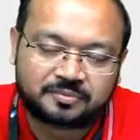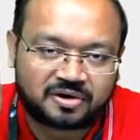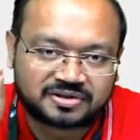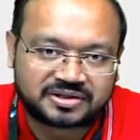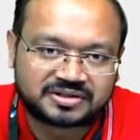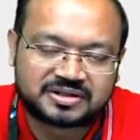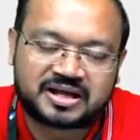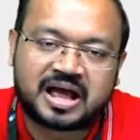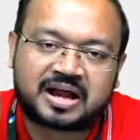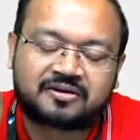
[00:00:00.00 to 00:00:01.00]
Mosses,
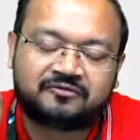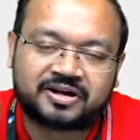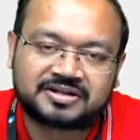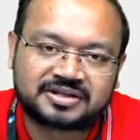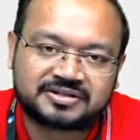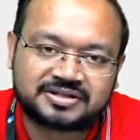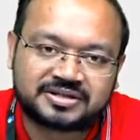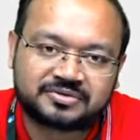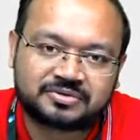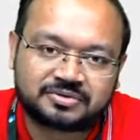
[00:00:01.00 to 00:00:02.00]
they are very
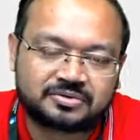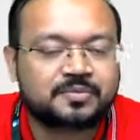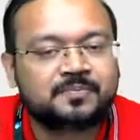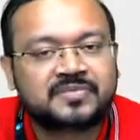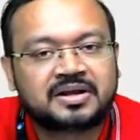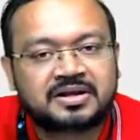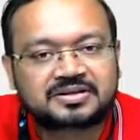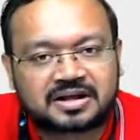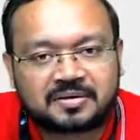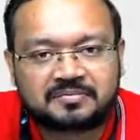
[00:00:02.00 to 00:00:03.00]
sensitive to
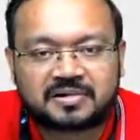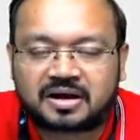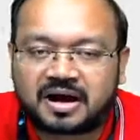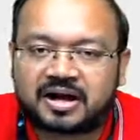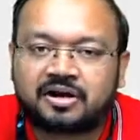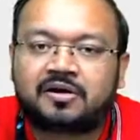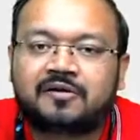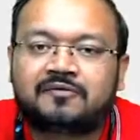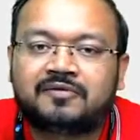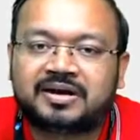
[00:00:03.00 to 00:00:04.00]
some kind
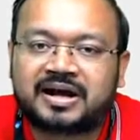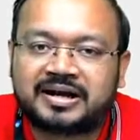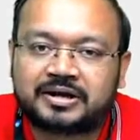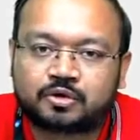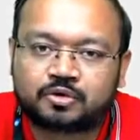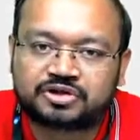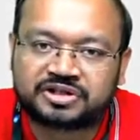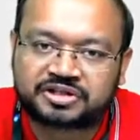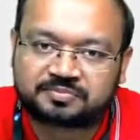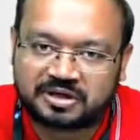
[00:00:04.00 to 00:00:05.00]
of
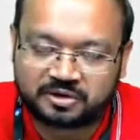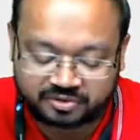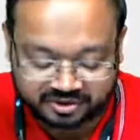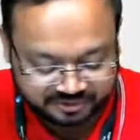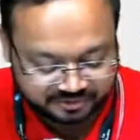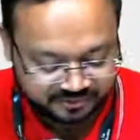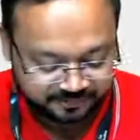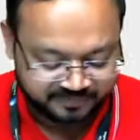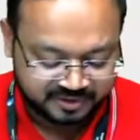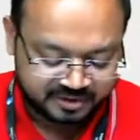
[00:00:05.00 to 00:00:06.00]
nitrogenous pollutants.
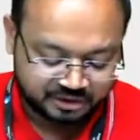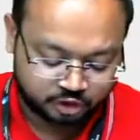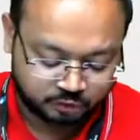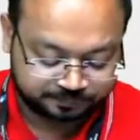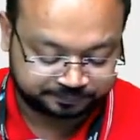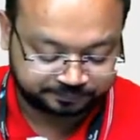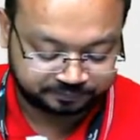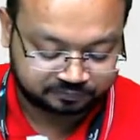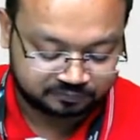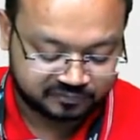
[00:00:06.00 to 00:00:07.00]
So
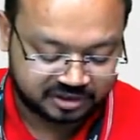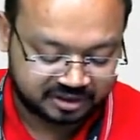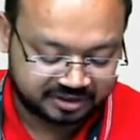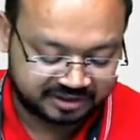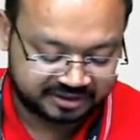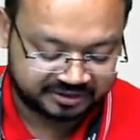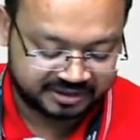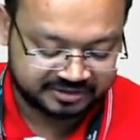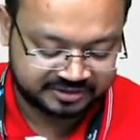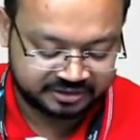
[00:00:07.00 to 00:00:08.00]
the correct
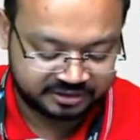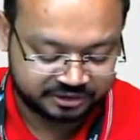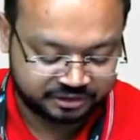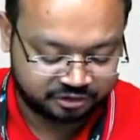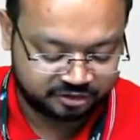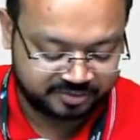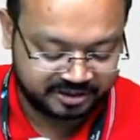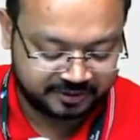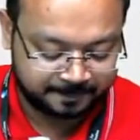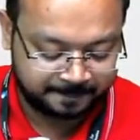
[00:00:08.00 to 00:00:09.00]
answer should
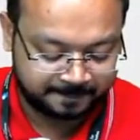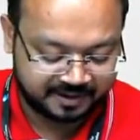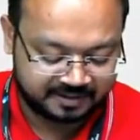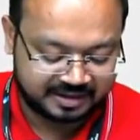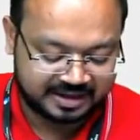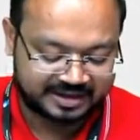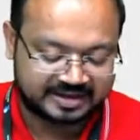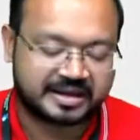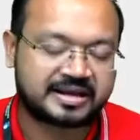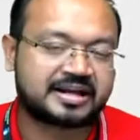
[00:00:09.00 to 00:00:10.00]
be the
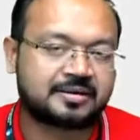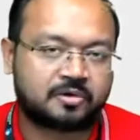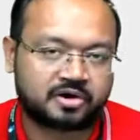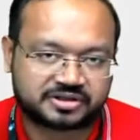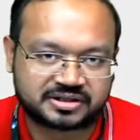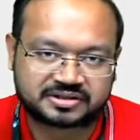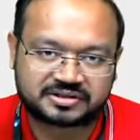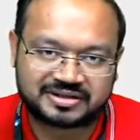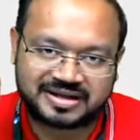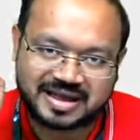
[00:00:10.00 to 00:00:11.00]
lichen and the mosses.
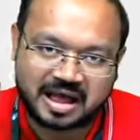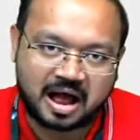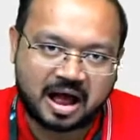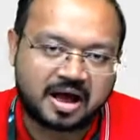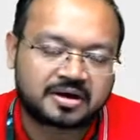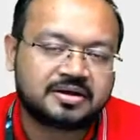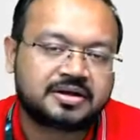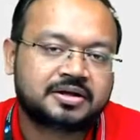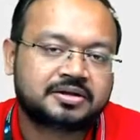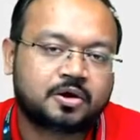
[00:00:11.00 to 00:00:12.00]
They are
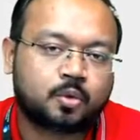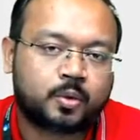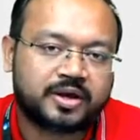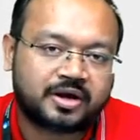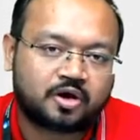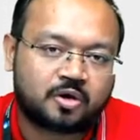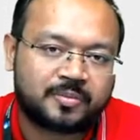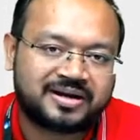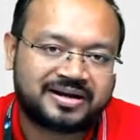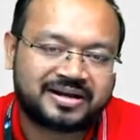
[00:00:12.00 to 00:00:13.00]
the very
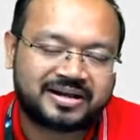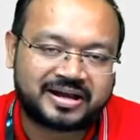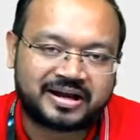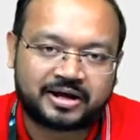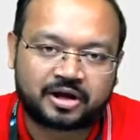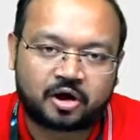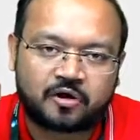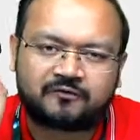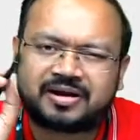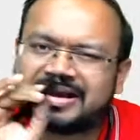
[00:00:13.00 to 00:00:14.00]
common indicator
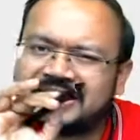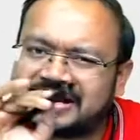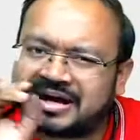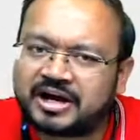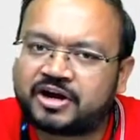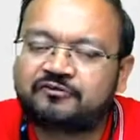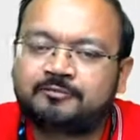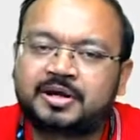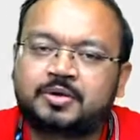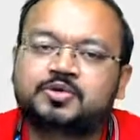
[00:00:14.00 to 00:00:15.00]
of any kind of
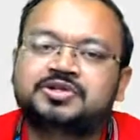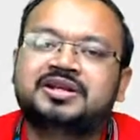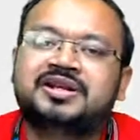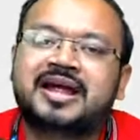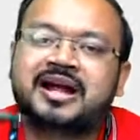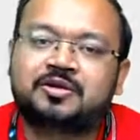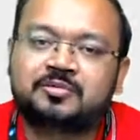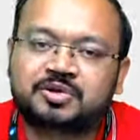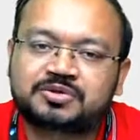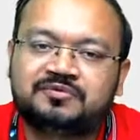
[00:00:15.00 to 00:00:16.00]
pollution in the
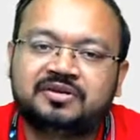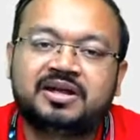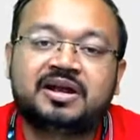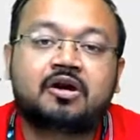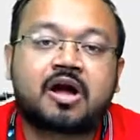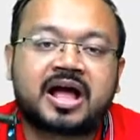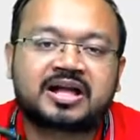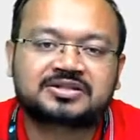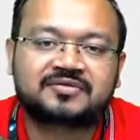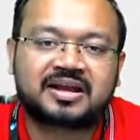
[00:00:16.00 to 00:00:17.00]
atmosphere
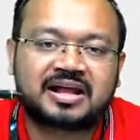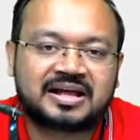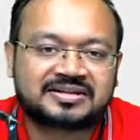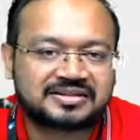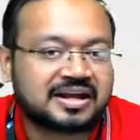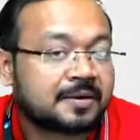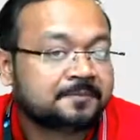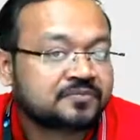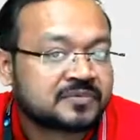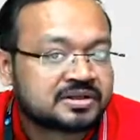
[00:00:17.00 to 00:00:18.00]
as well as in a
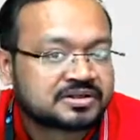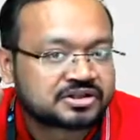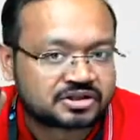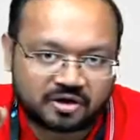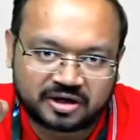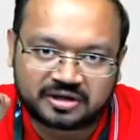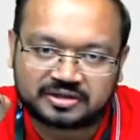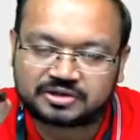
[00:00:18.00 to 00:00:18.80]
soil.